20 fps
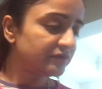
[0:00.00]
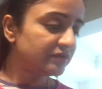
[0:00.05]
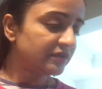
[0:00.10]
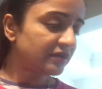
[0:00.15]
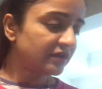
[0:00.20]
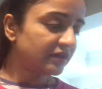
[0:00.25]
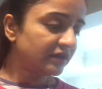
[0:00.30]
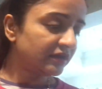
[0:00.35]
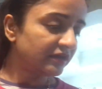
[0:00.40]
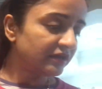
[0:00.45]
one
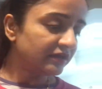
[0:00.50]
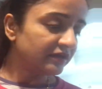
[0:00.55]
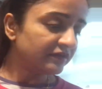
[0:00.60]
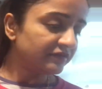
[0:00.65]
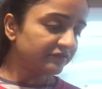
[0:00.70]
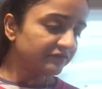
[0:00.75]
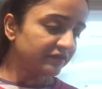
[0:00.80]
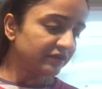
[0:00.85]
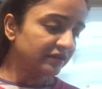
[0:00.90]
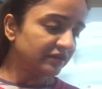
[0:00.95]
I
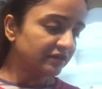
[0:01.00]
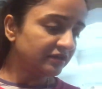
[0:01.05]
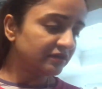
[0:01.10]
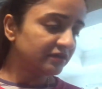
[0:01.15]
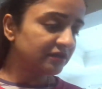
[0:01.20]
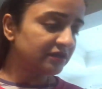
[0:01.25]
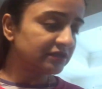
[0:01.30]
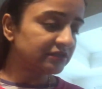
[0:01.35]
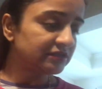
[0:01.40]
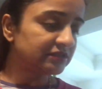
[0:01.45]
have
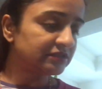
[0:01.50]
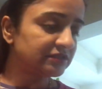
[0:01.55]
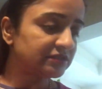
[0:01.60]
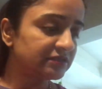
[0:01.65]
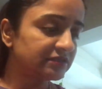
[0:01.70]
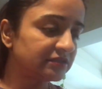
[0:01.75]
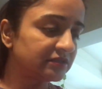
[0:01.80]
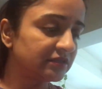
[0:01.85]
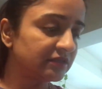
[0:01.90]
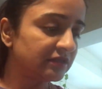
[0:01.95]

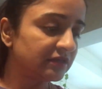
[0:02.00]
is